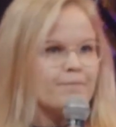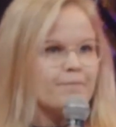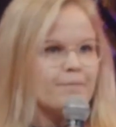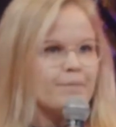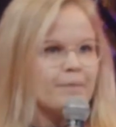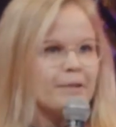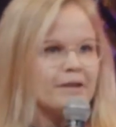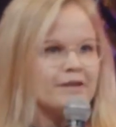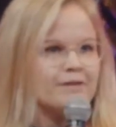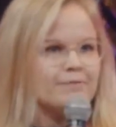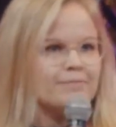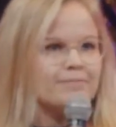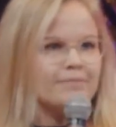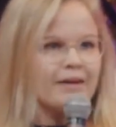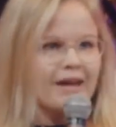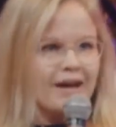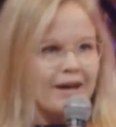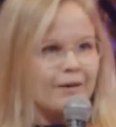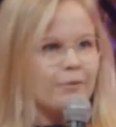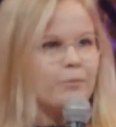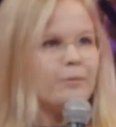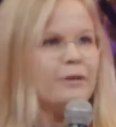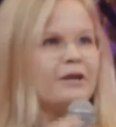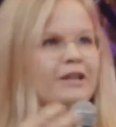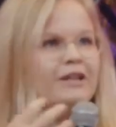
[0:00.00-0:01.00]
But yeah,
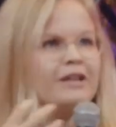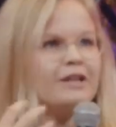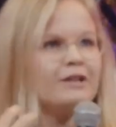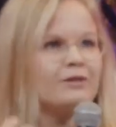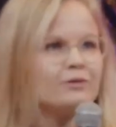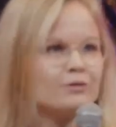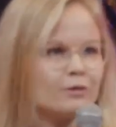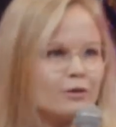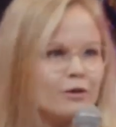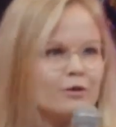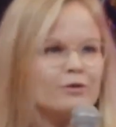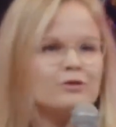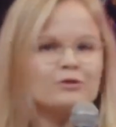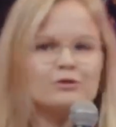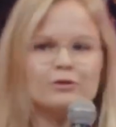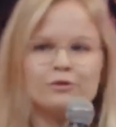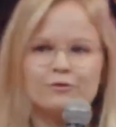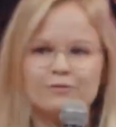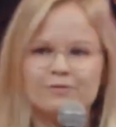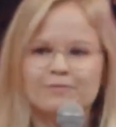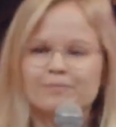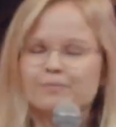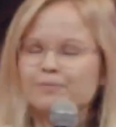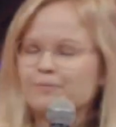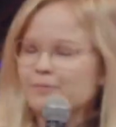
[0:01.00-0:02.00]
we need to also
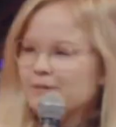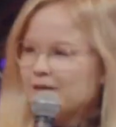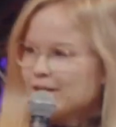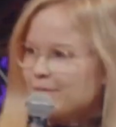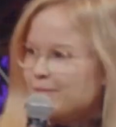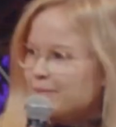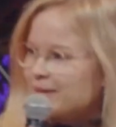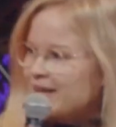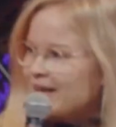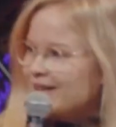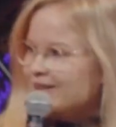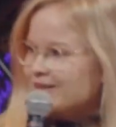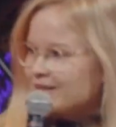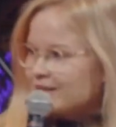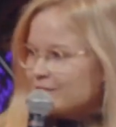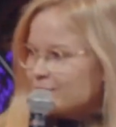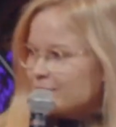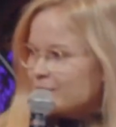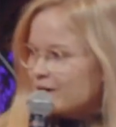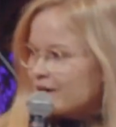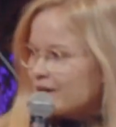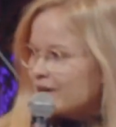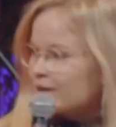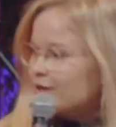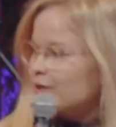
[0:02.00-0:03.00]
keep that in
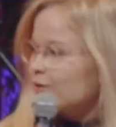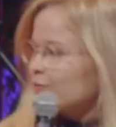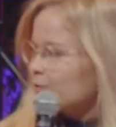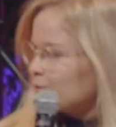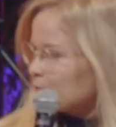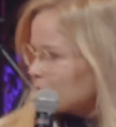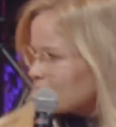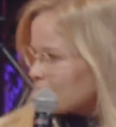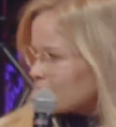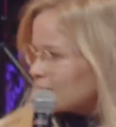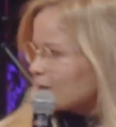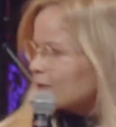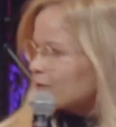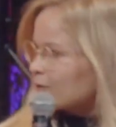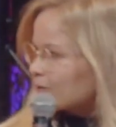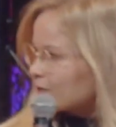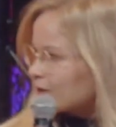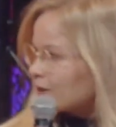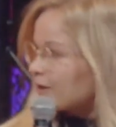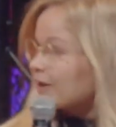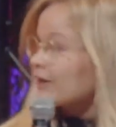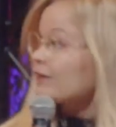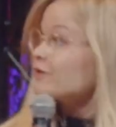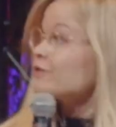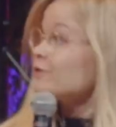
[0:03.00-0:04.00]
mind while
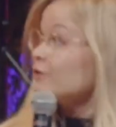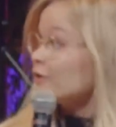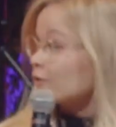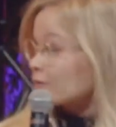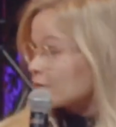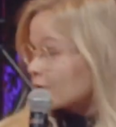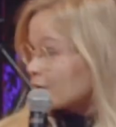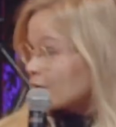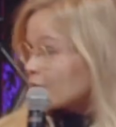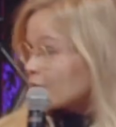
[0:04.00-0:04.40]
looking at circular